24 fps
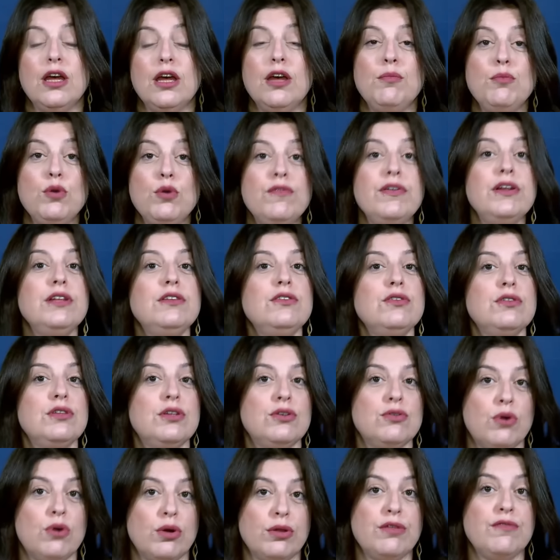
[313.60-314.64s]
Moving to the
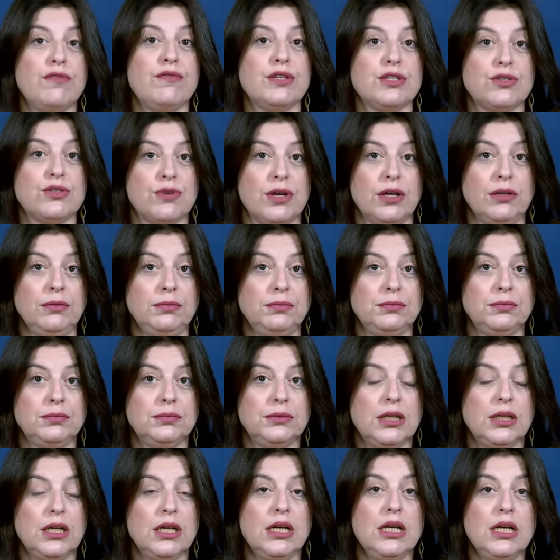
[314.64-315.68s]
north of Israel,
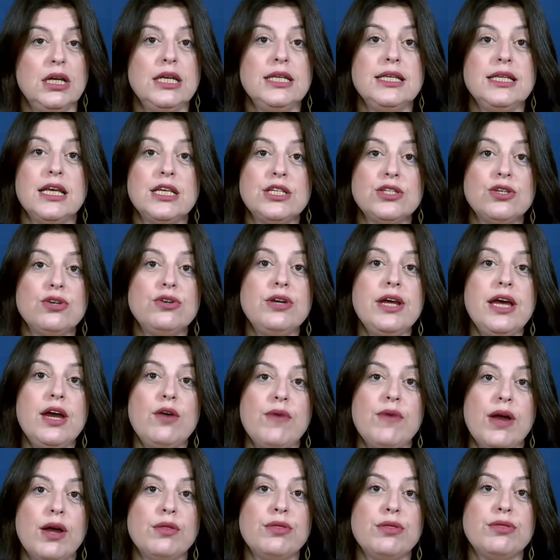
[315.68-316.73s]
yesterday
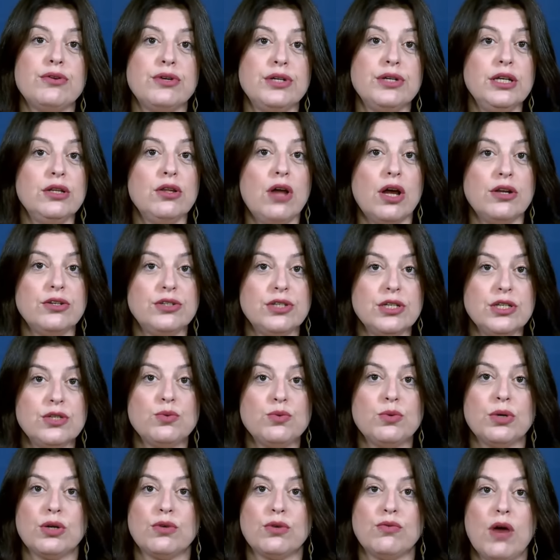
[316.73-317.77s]
around 30 launches
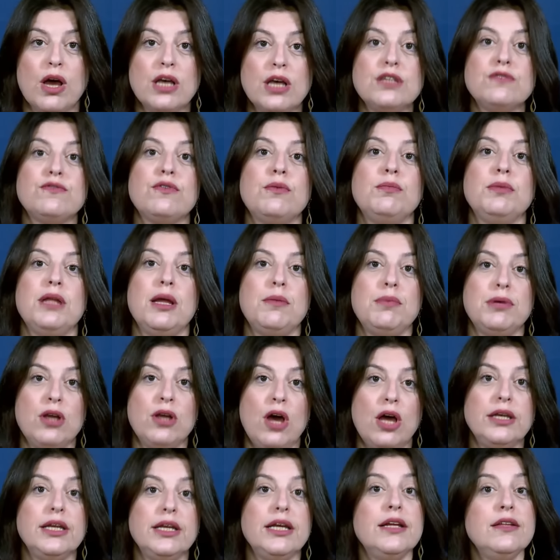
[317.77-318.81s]
were crossed from
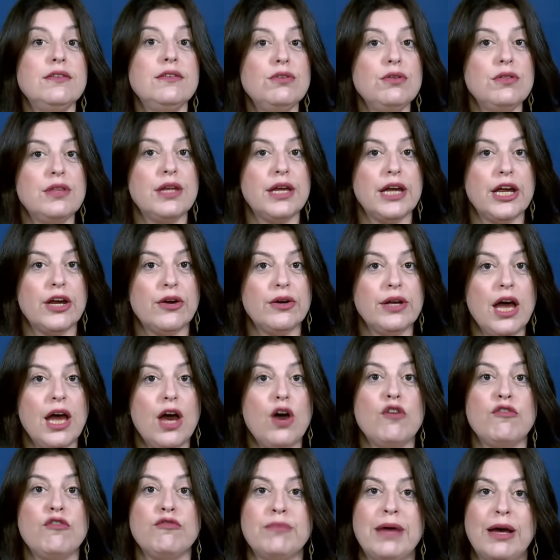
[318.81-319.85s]
Lebanon into the area
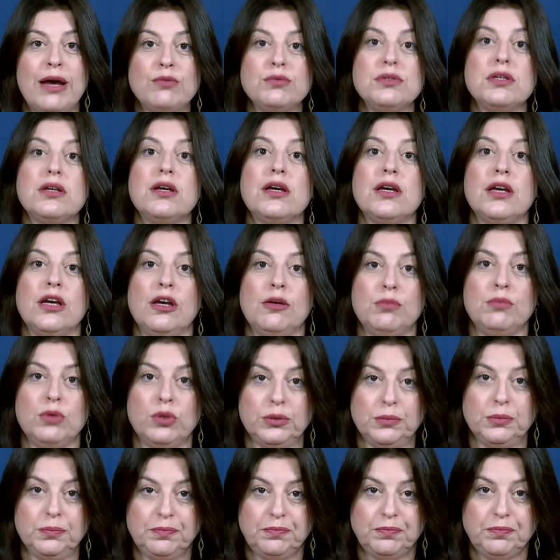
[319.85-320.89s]
of Mount
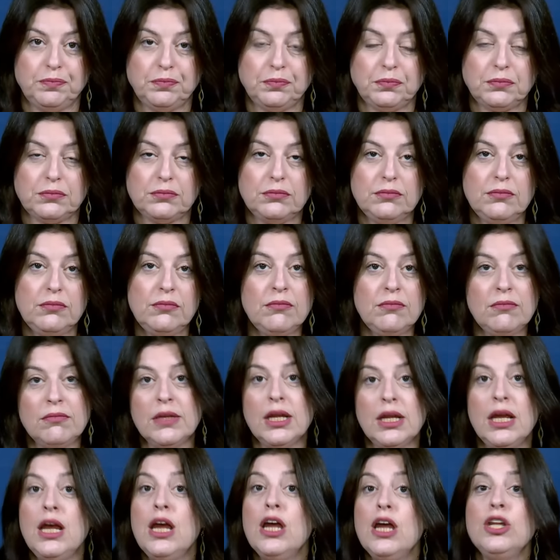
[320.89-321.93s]
Hermon.
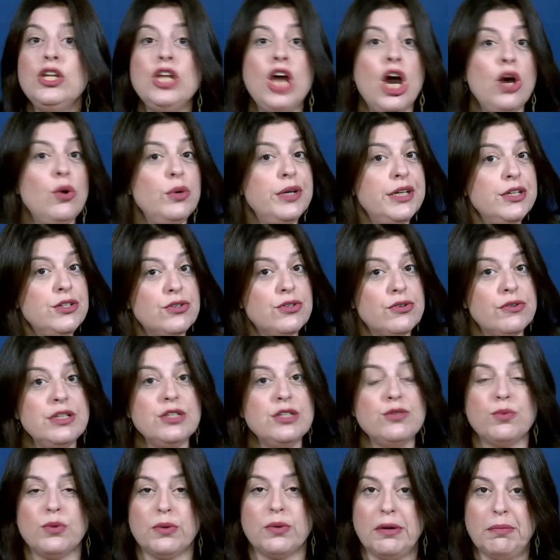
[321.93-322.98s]
No
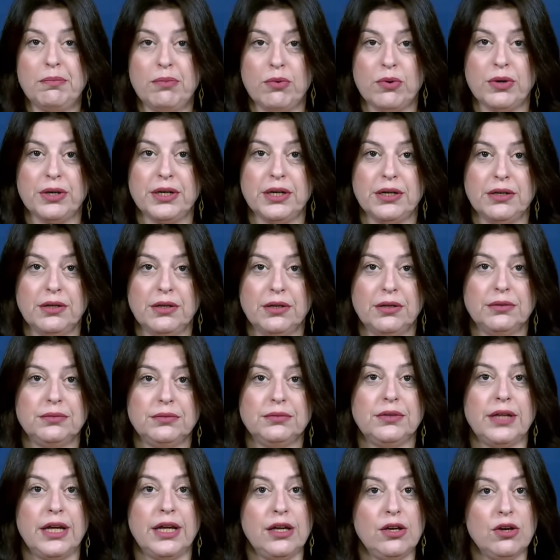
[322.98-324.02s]
injuries were reported,
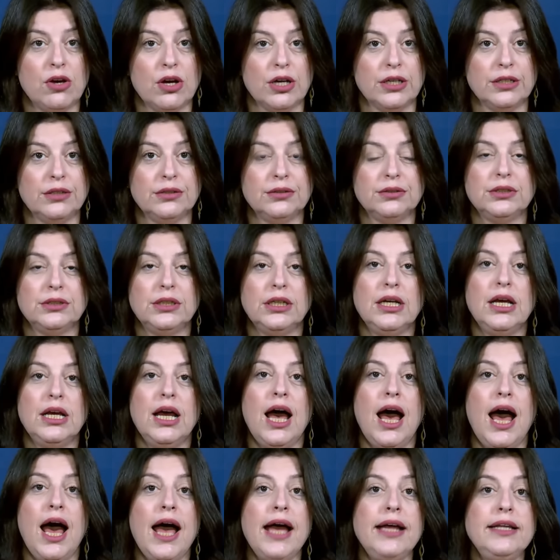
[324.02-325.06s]
thank God.
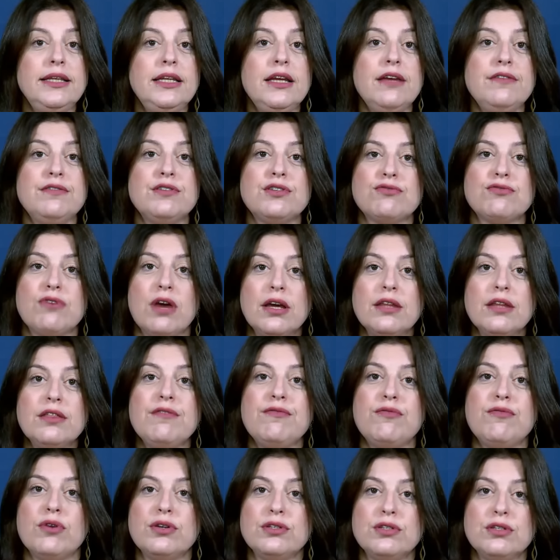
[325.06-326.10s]
IDF struck the
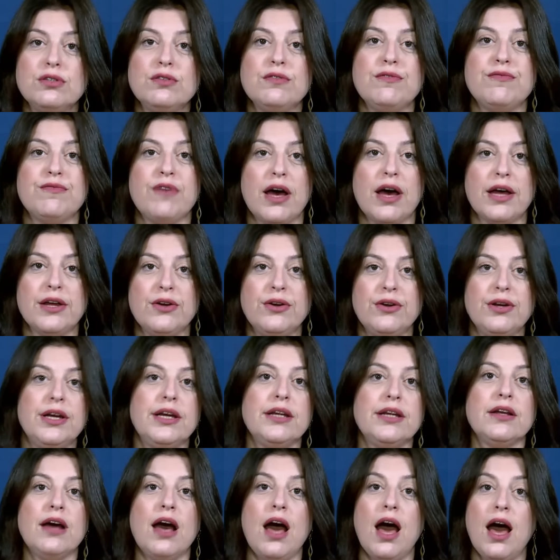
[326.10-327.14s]
forces of fire
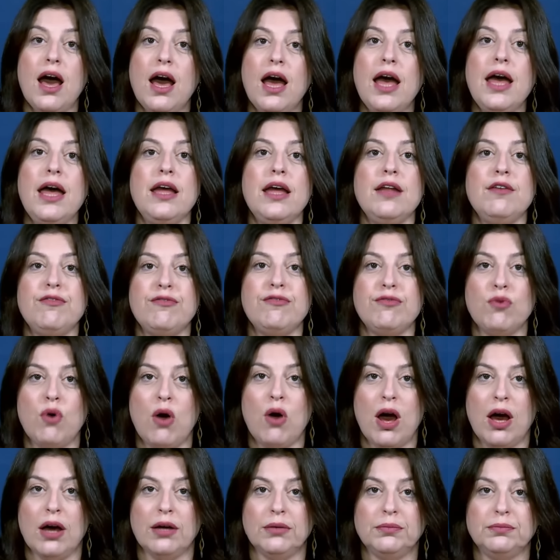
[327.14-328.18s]
in Raja
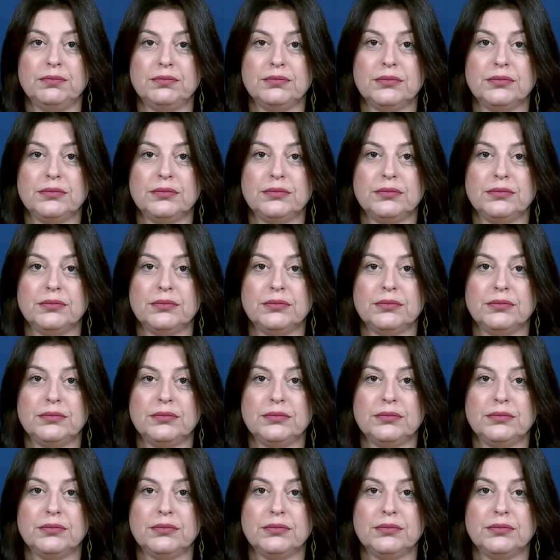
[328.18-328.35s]
al-Fuhar.